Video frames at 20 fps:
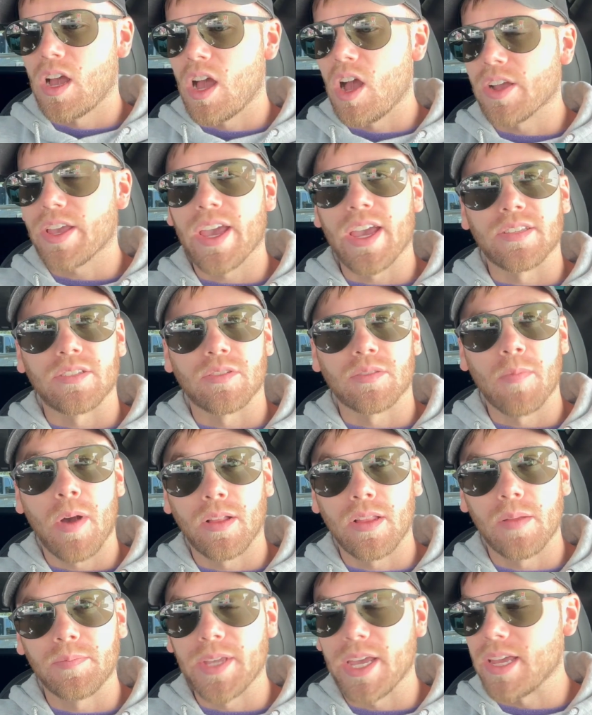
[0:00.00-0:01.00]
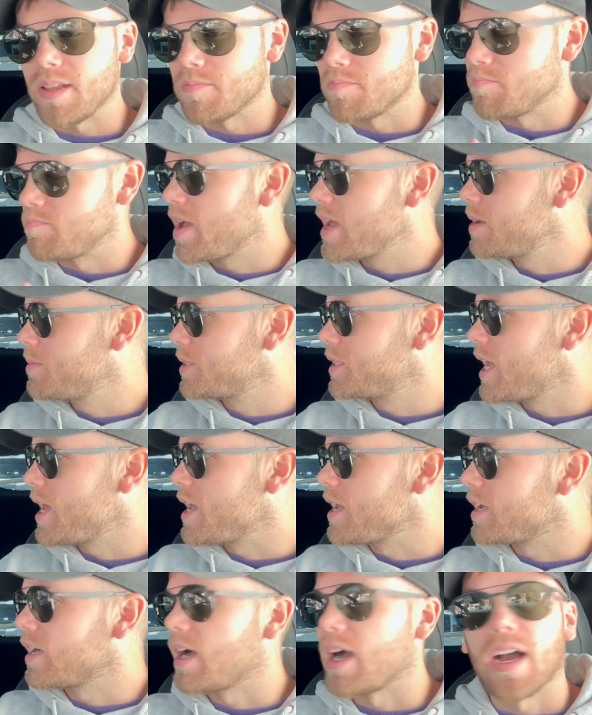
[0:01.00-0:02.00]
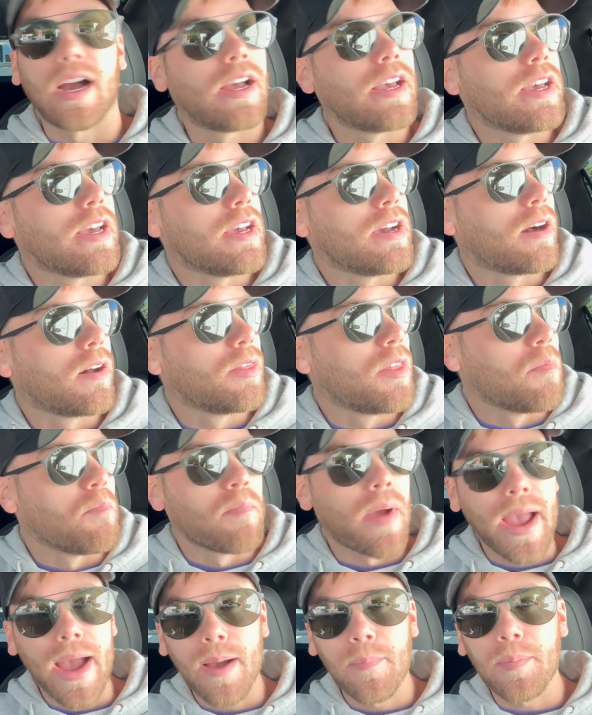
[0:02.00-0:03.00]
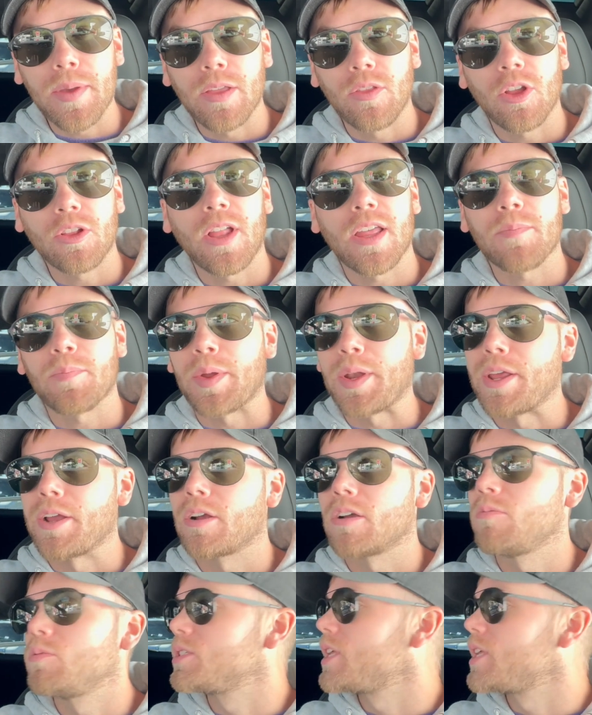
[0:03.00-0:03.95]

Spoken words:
Okay, so small update, made a mistake. On the map, it looked like Panera was